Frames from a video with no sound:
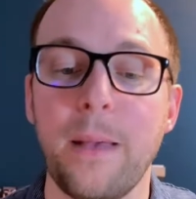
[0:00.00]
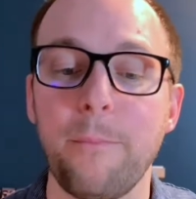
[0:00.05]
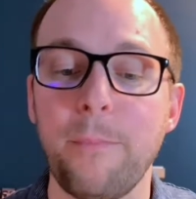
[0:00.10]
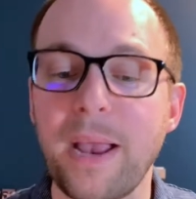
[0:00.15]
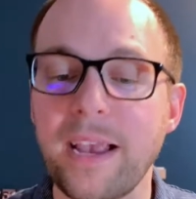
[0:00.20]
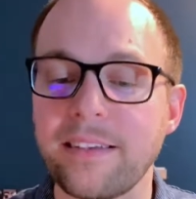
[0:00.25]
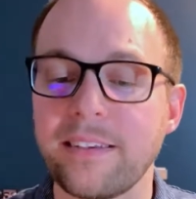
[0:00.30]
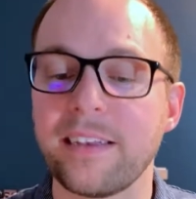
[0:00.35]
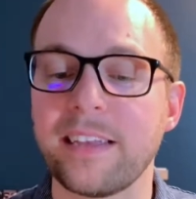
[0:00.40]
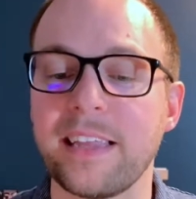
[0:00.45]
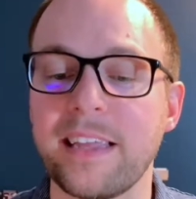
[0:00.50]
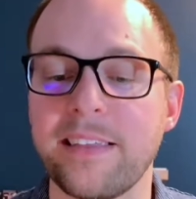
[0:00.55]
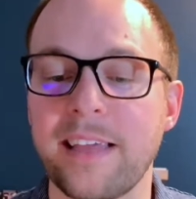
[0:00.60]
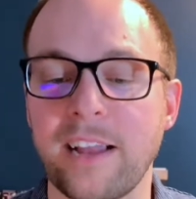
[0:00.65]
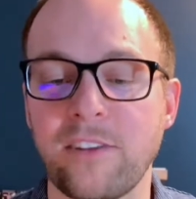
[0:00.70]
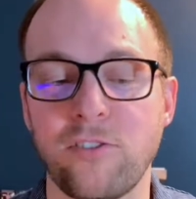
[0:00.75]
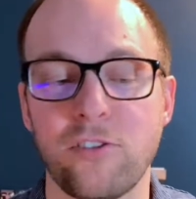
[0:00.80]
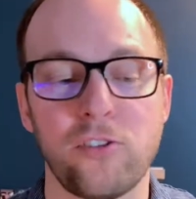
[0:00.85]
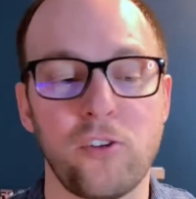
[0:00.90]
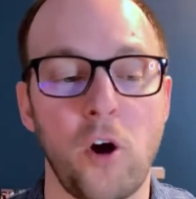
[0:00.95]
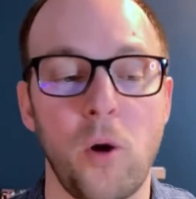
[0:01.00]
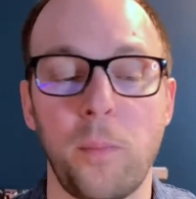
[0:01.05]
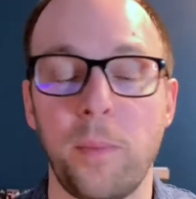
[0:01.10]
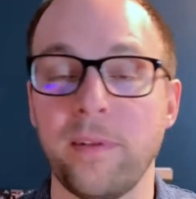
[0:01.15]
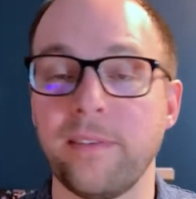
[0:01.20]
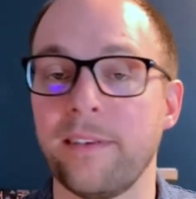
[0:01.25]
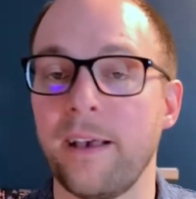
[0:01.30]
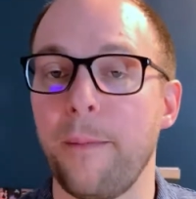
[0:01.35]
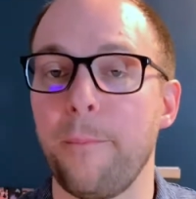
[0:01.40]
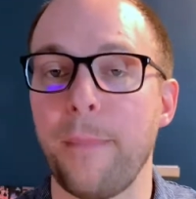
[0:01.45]
Basically, that just
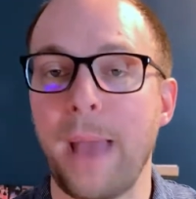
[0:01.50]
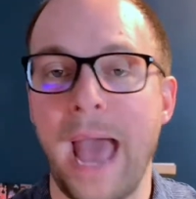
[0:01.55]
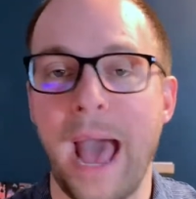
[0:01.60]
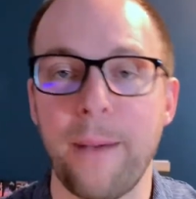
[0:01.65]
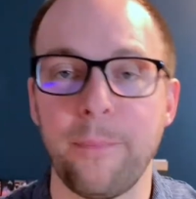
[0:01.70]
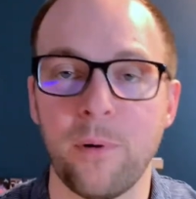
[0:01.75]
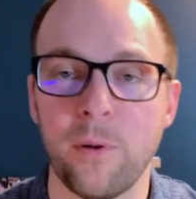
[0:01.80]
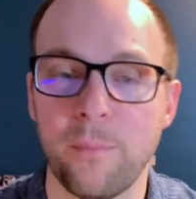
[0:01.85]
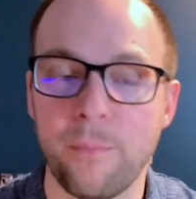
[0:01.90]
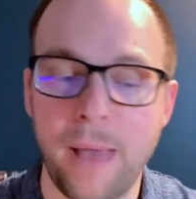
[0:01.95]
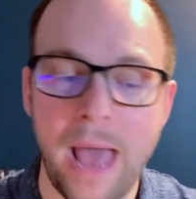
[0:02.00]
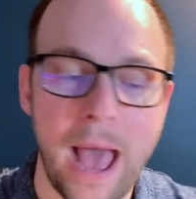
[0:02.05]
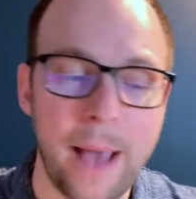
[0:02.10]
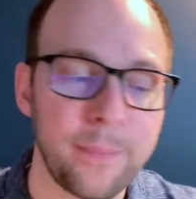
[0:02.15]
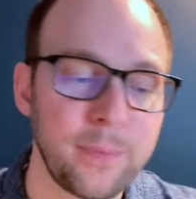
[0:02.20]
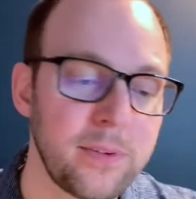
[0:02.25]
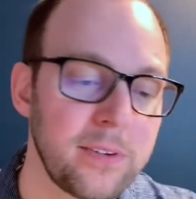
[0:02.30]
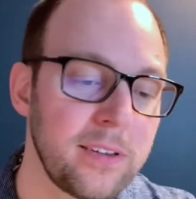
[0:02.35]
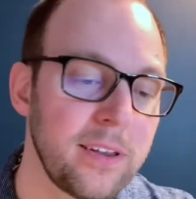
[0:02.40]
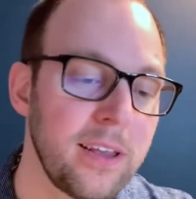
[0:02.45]
opens up Apple Maps